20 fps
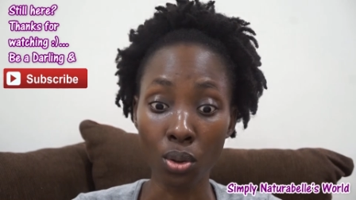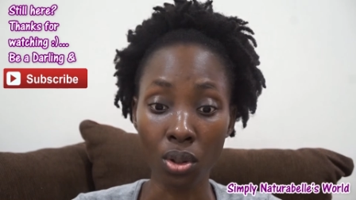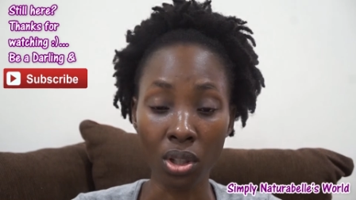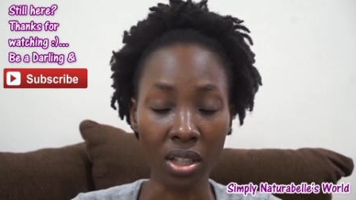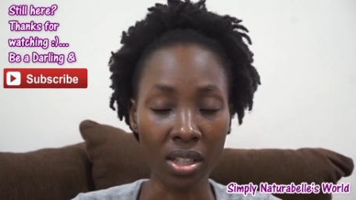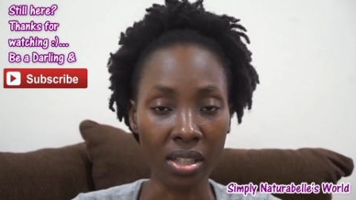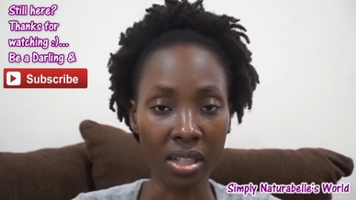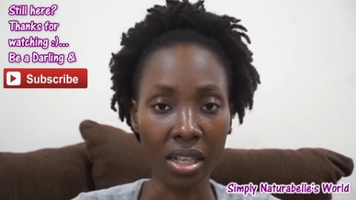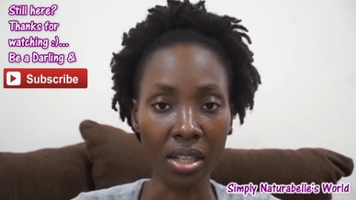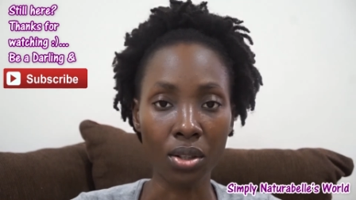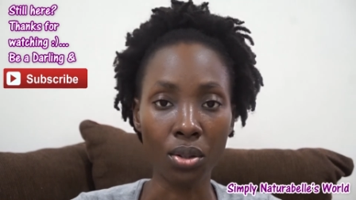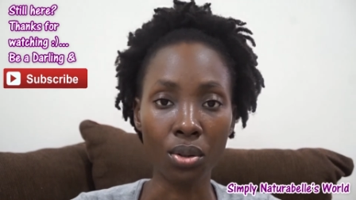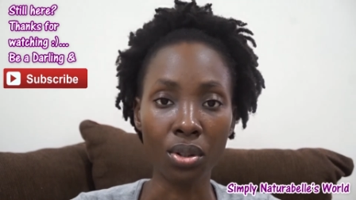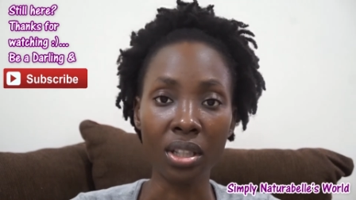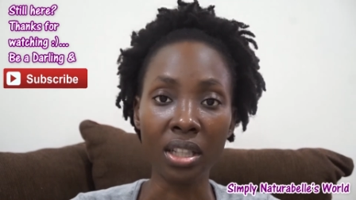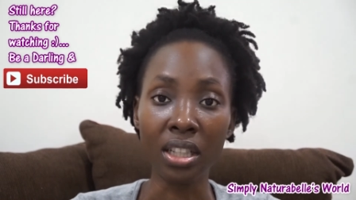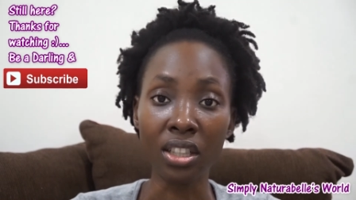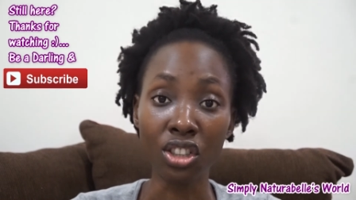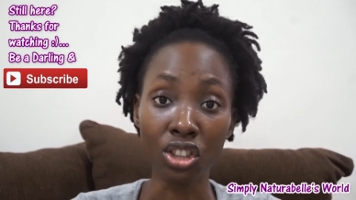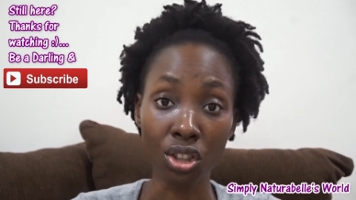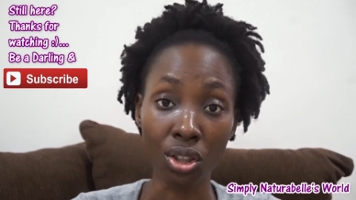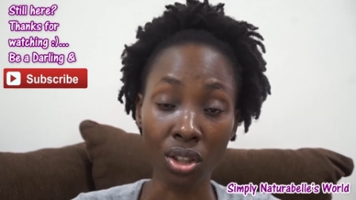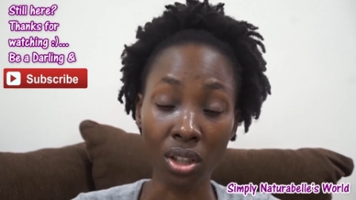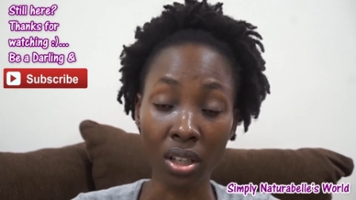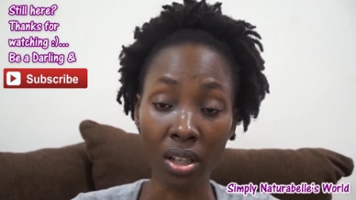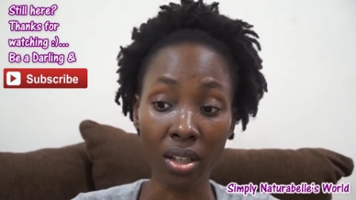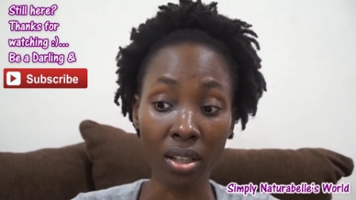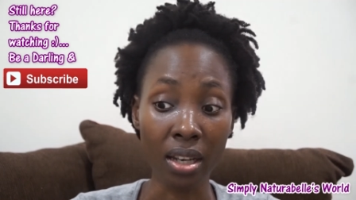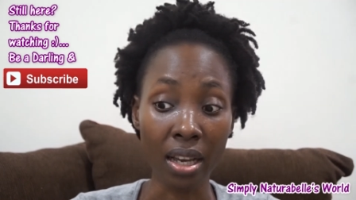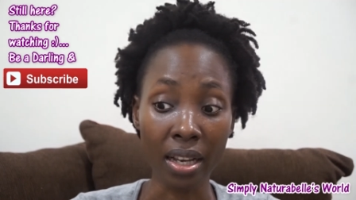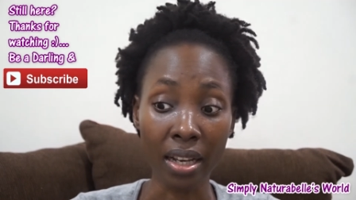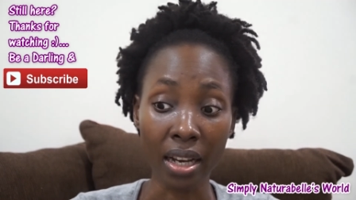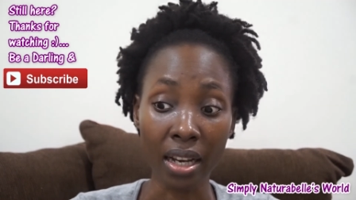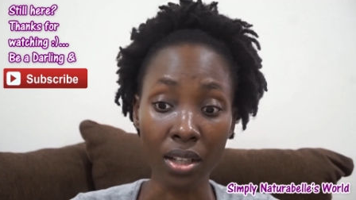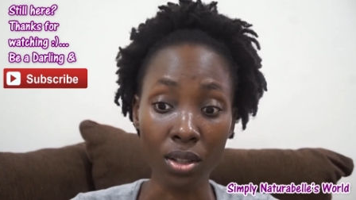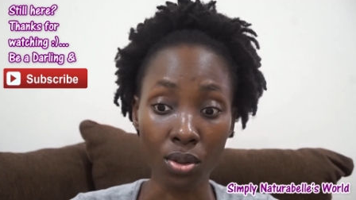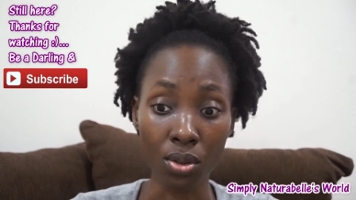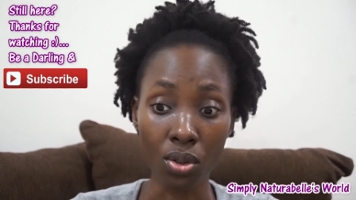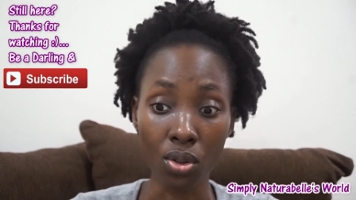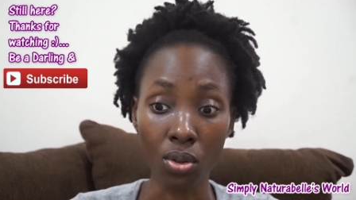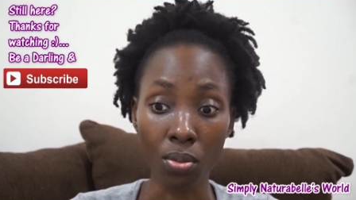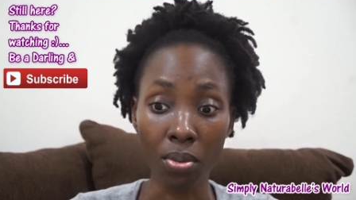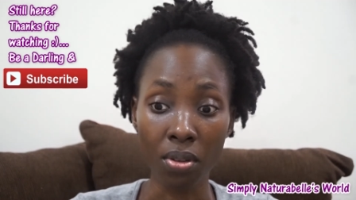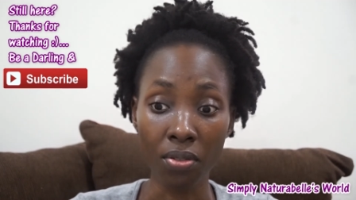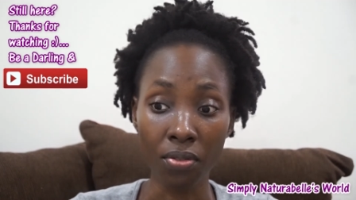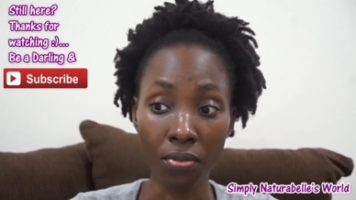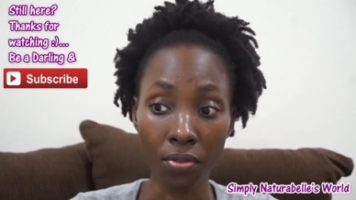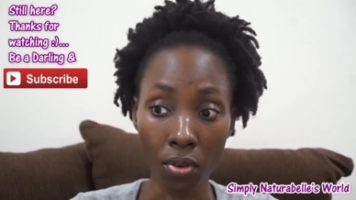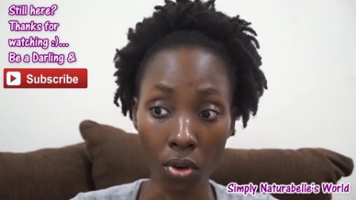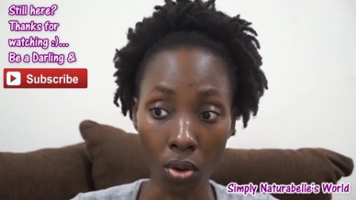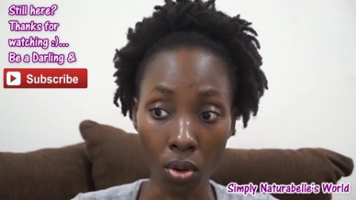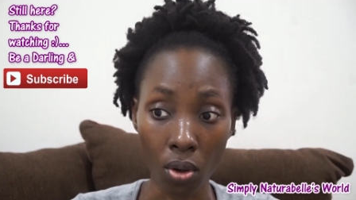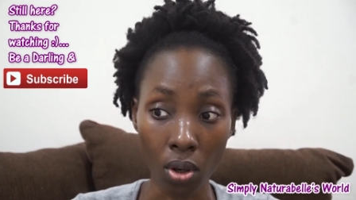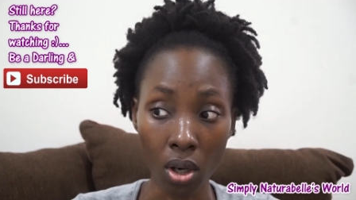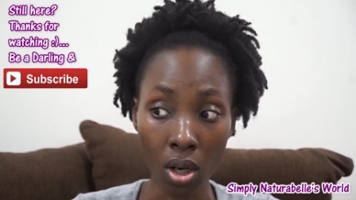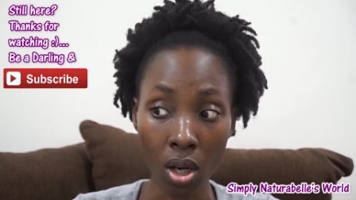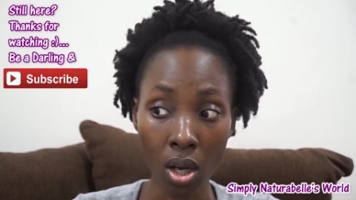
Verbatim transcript: because I don't eat sugar like I used to before